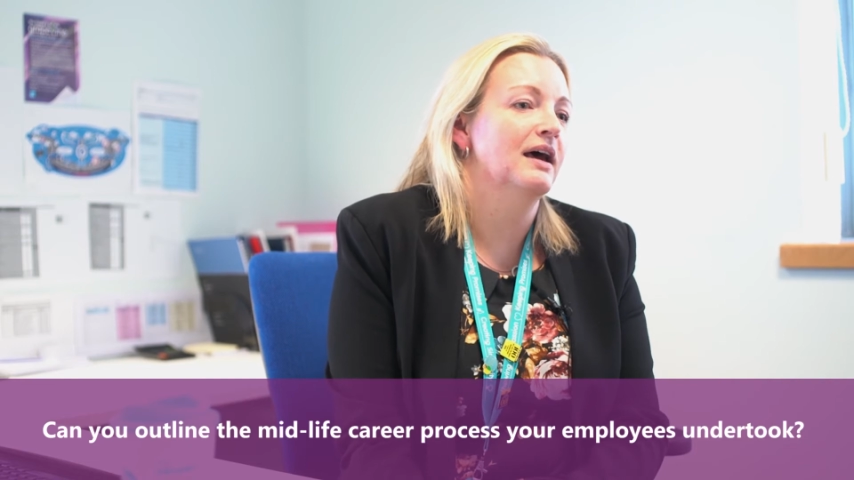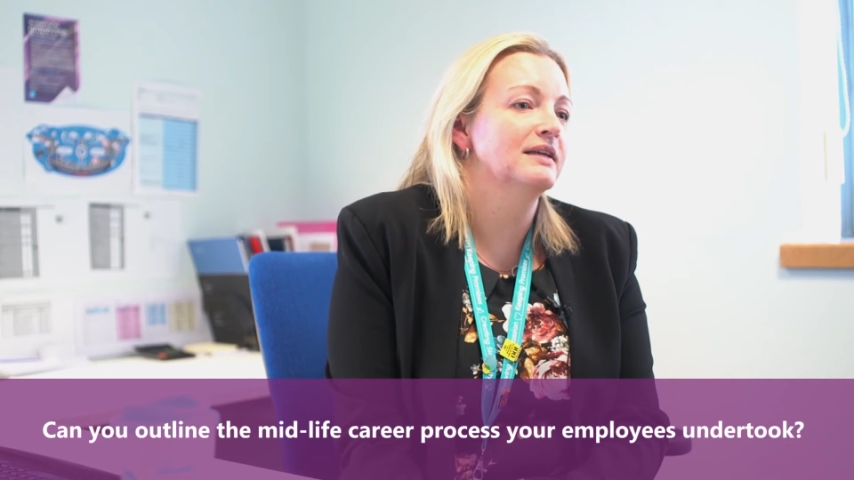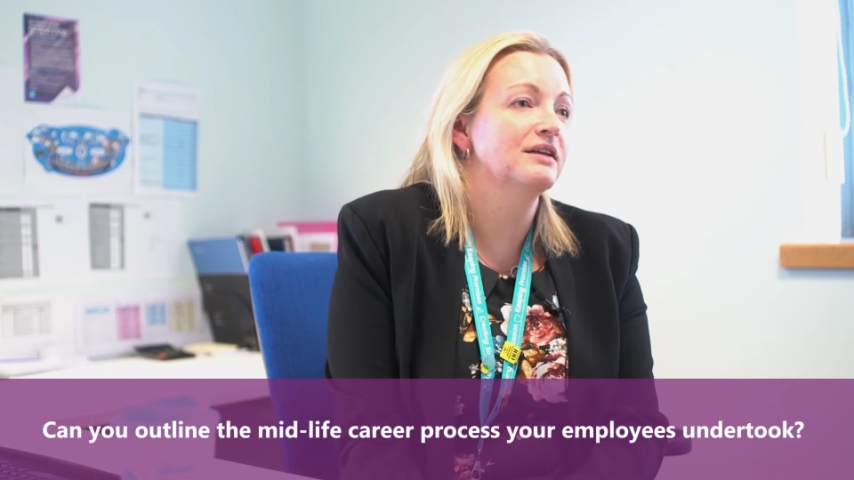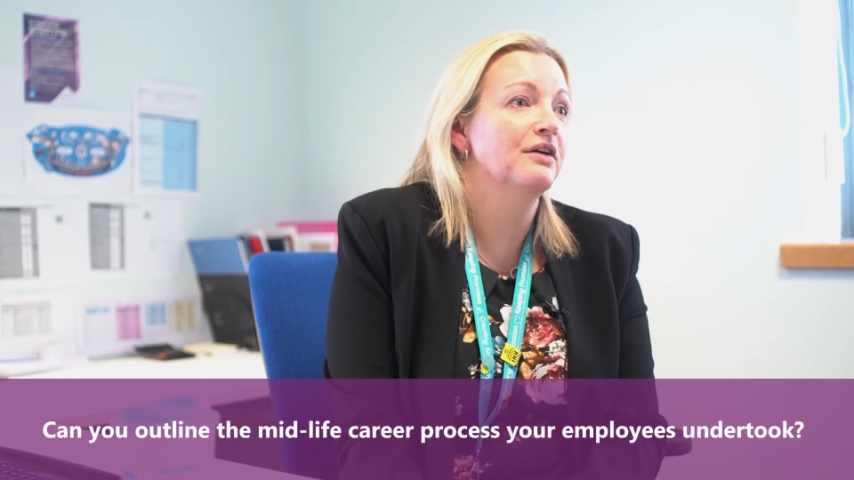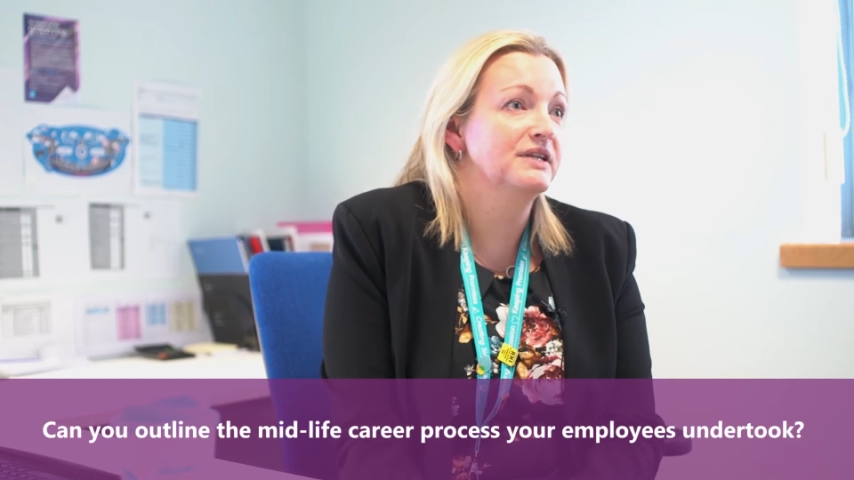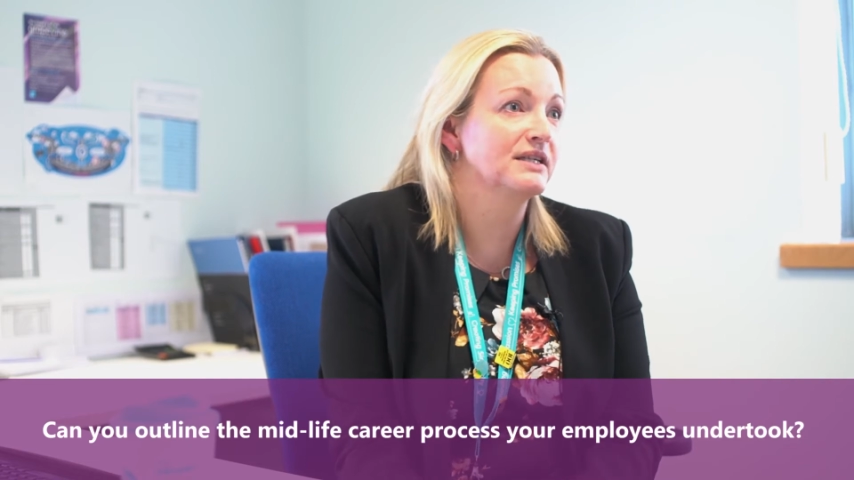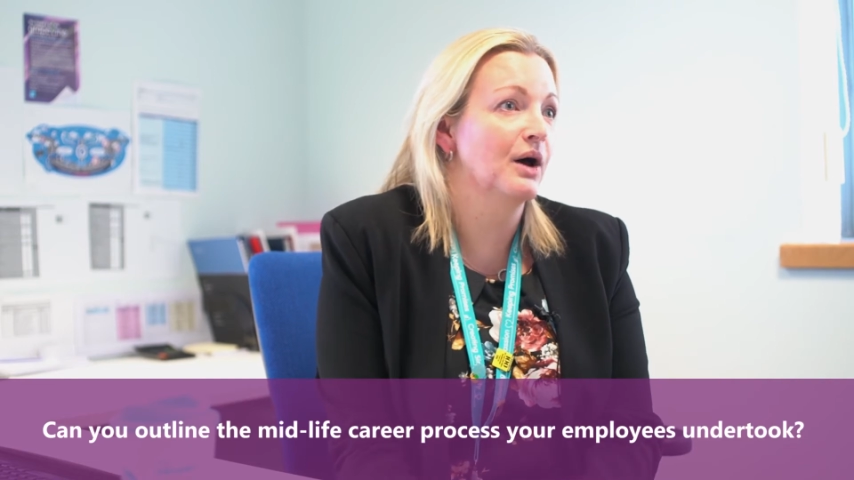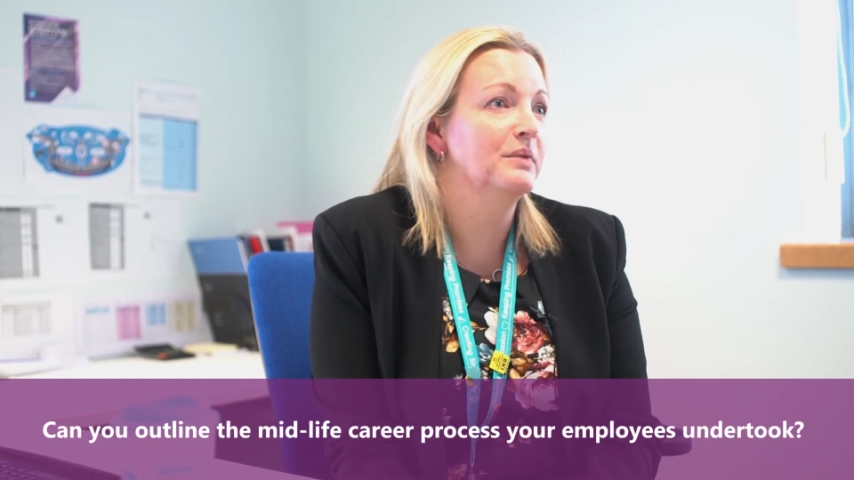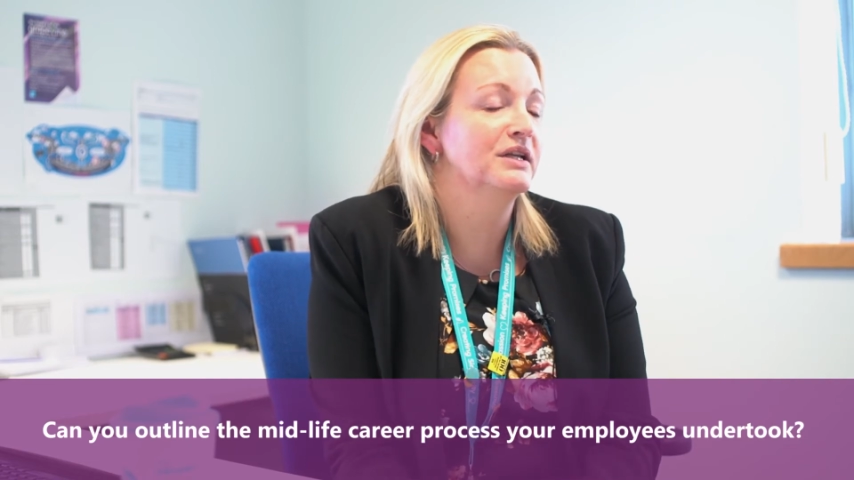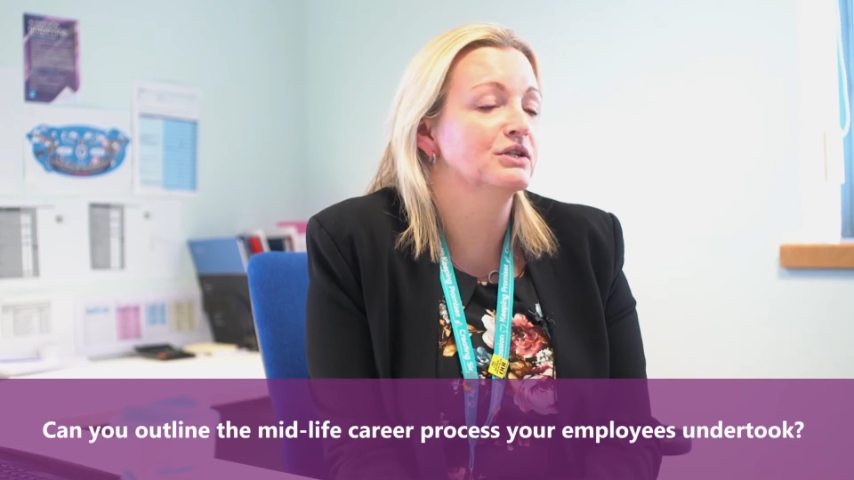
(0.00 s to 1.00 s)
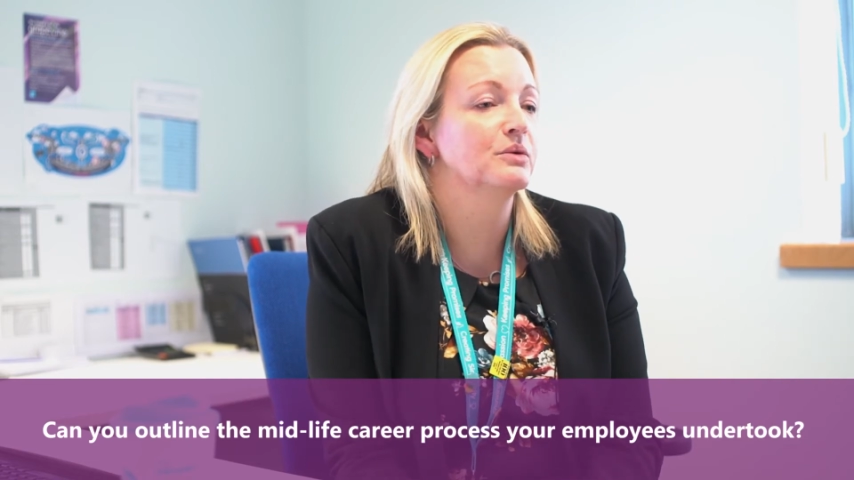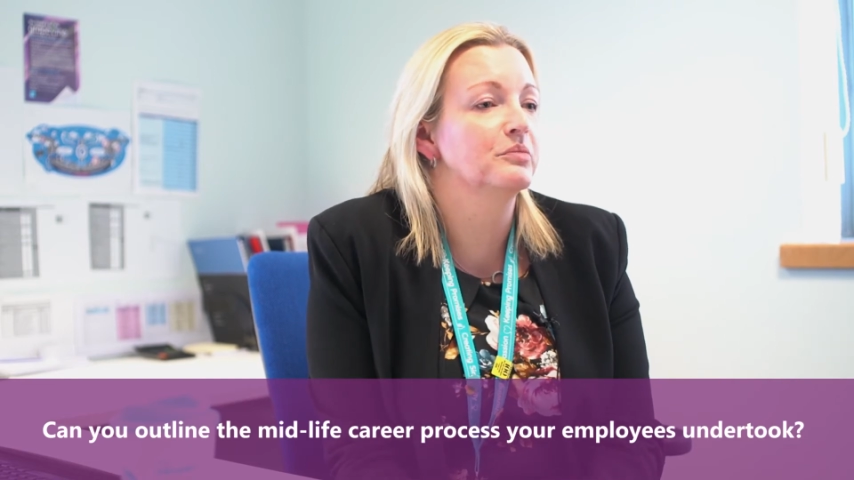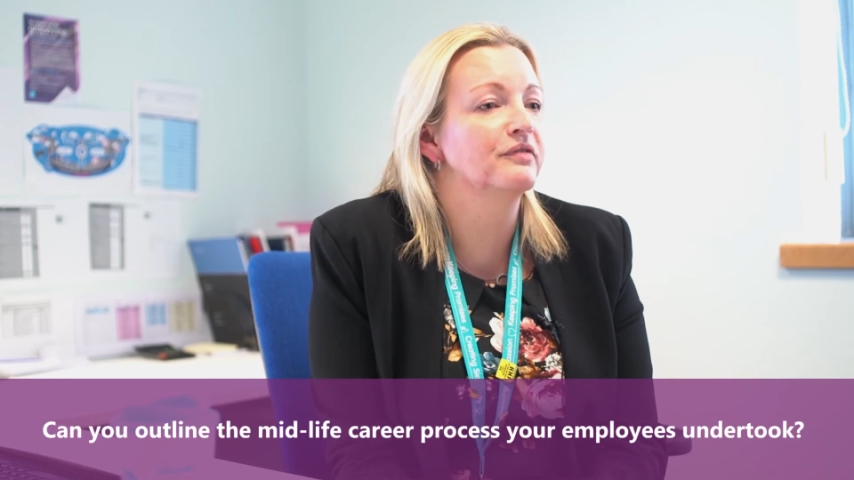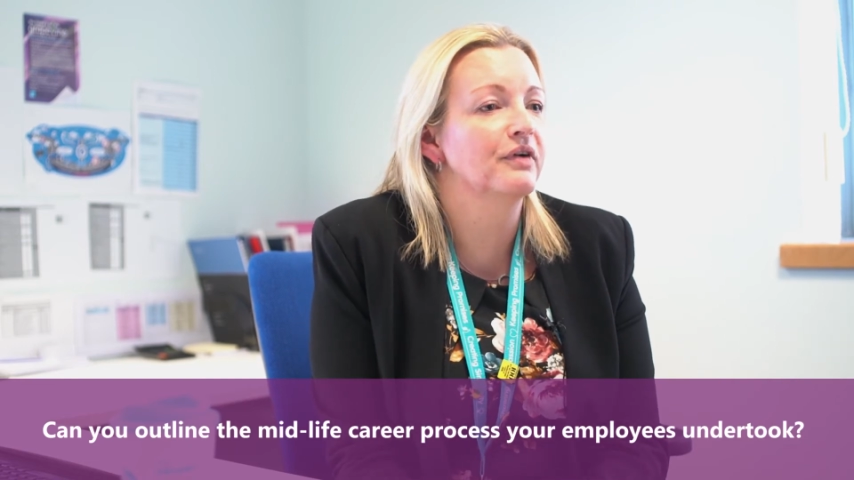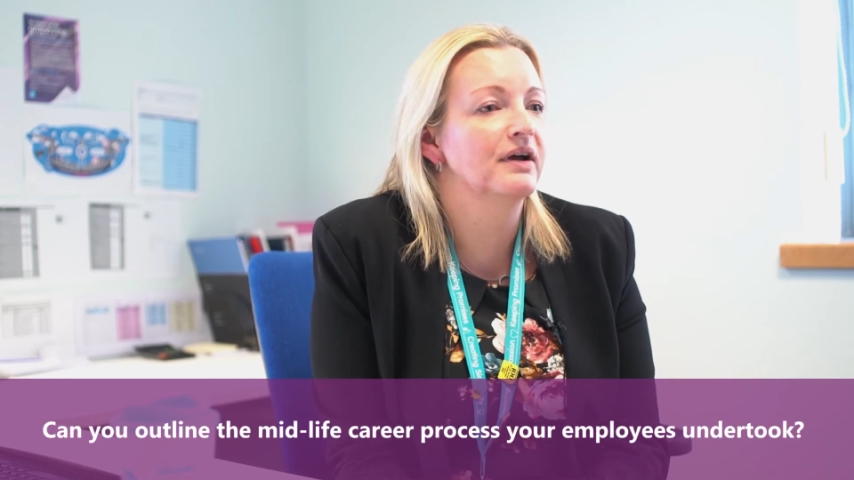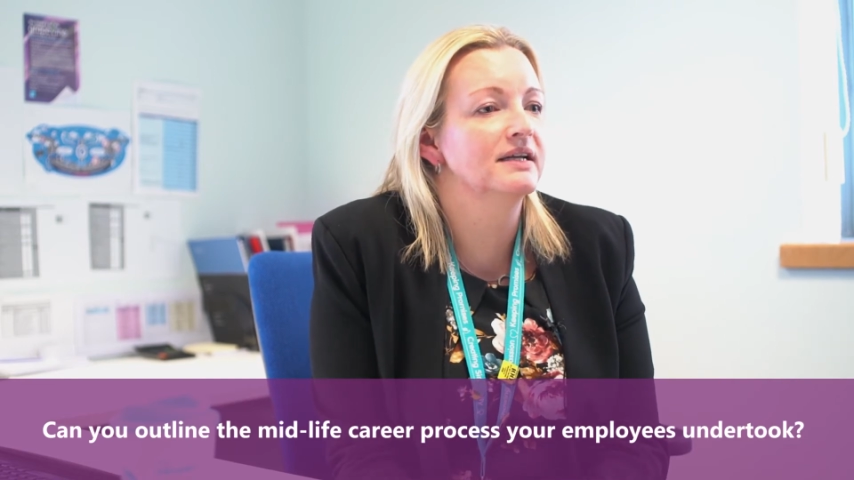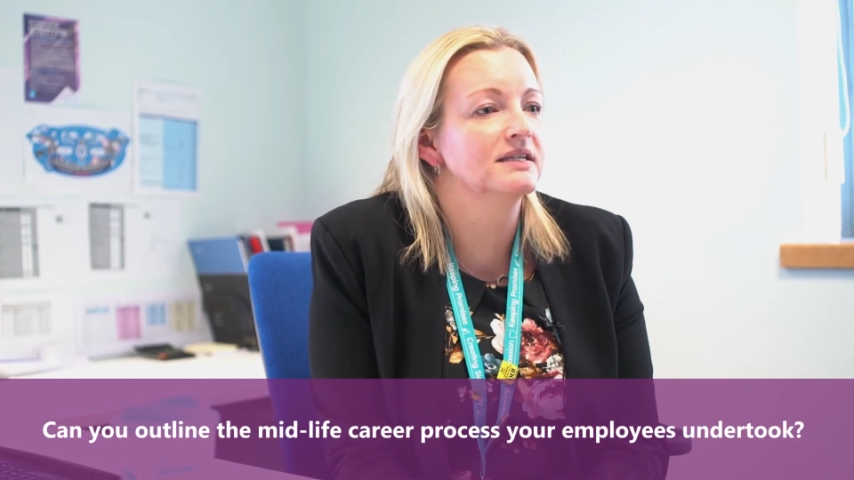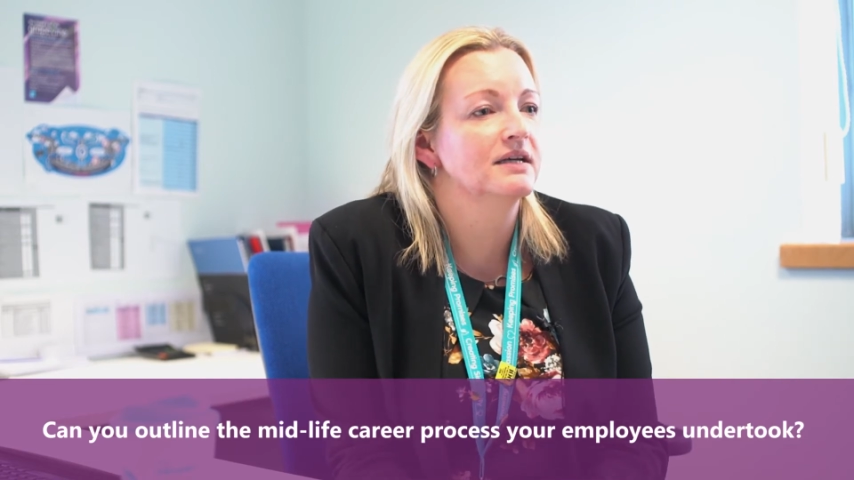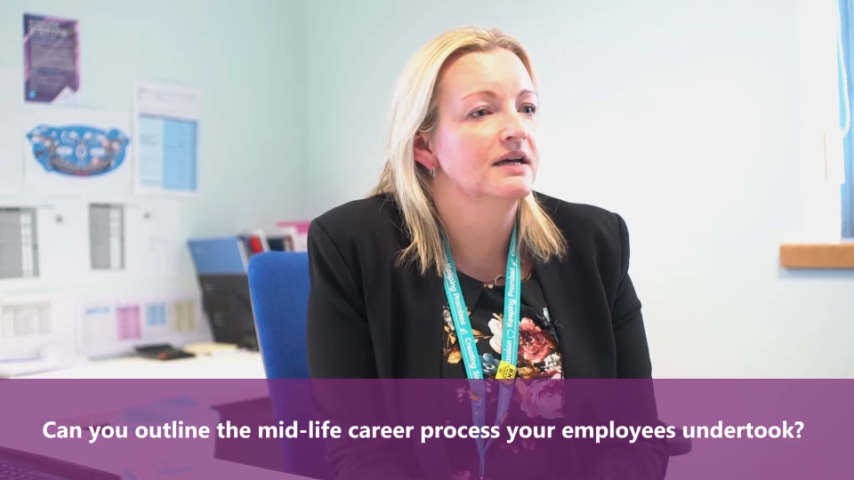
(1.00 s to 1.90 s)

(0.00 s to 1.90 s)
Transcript: Service come in to provide